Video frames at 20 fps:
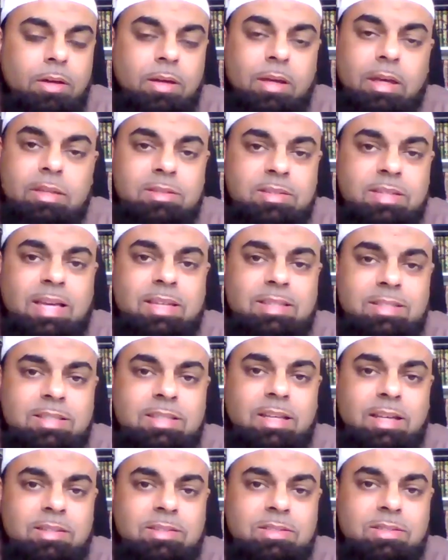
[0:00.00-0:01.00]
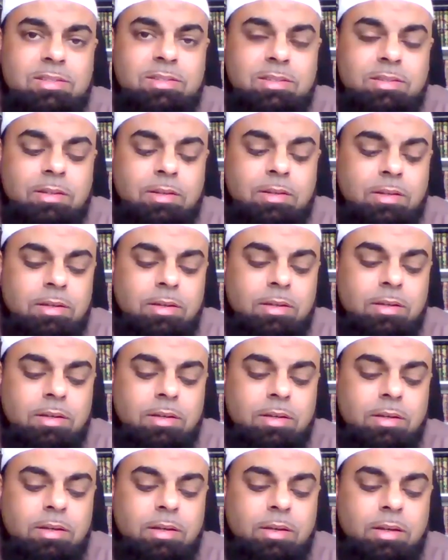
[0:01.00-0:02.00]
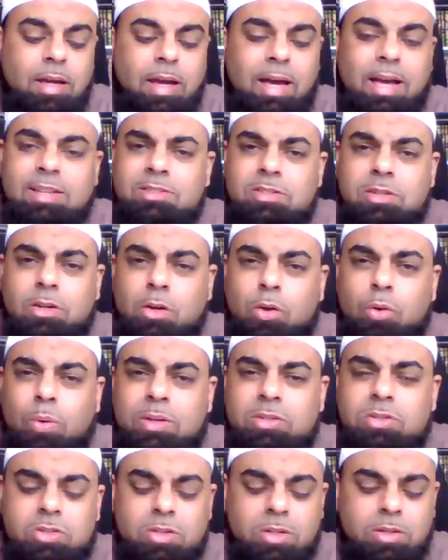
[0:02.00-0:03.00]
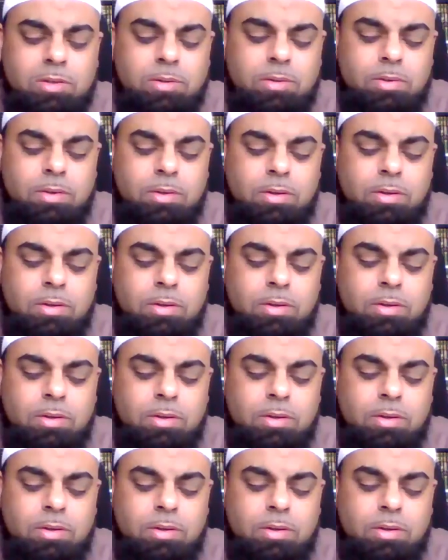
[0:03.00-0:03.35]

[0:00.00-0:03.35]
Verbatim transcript: He says this. He asked her a question,